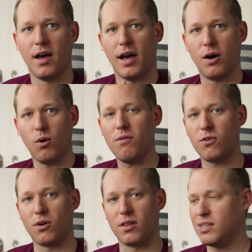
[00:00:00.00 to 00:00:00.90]

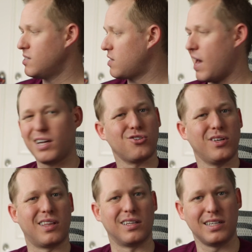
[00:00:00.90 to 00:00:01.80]
However, this is
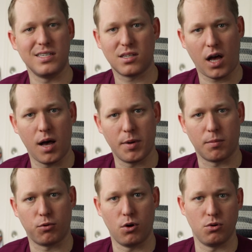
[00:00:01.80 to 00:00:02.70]
actually the least common
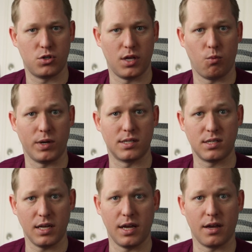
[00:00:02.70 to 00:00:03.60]
approach that we
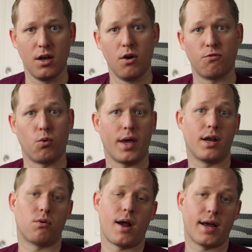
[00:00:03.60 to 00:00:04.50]
see for
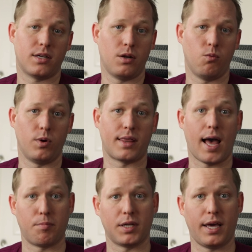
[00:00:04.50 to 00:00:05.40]
interacting with
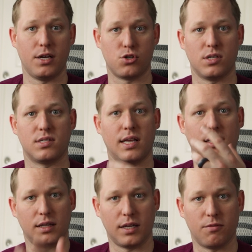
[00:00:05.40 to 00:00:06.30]
applications
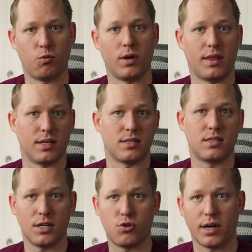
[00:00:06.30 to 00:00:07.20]
that live within
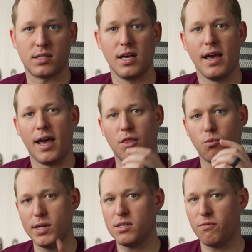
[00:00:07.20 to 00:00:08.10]
Citrix. And
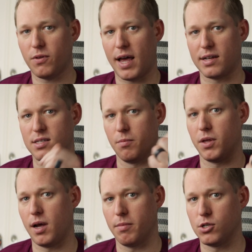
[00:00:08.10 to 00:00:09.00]
the reason for that is
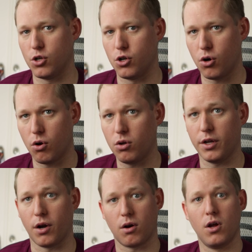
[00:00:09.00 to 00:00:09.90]
something I mentioned
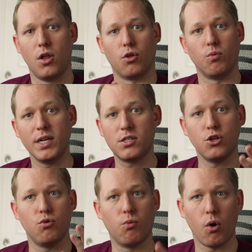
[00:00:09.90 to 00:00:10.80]
earlier. The reason
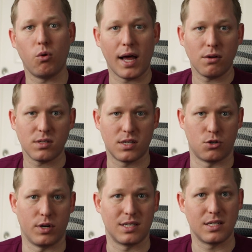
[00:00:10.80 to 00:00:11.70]
you roll out
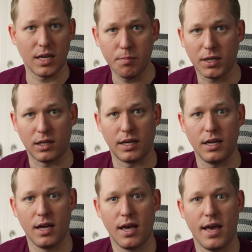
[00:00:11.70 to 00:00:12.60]
Citrix
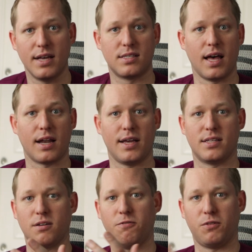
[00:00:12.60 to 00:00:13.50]
typically is that
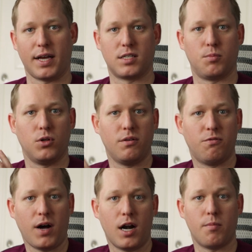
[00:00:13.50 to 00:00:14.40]
it's a flexible
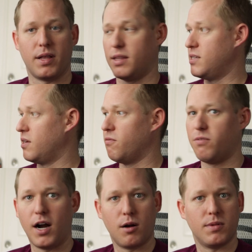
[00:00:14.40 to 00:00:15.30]
environment. These
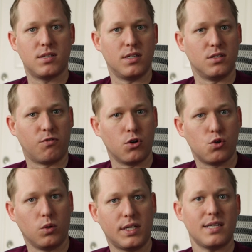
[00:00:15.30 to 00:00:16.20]
environments, these
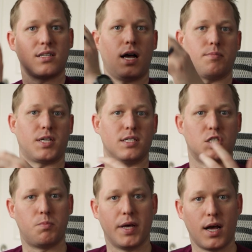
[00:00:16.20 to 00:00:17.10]
virtual desktops can
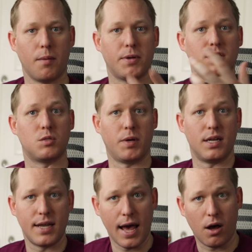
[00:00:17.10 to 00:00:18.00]
spin up and
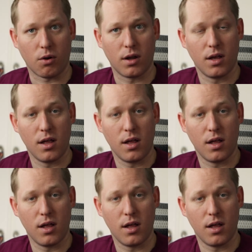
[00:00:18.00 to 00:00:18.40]
spin down.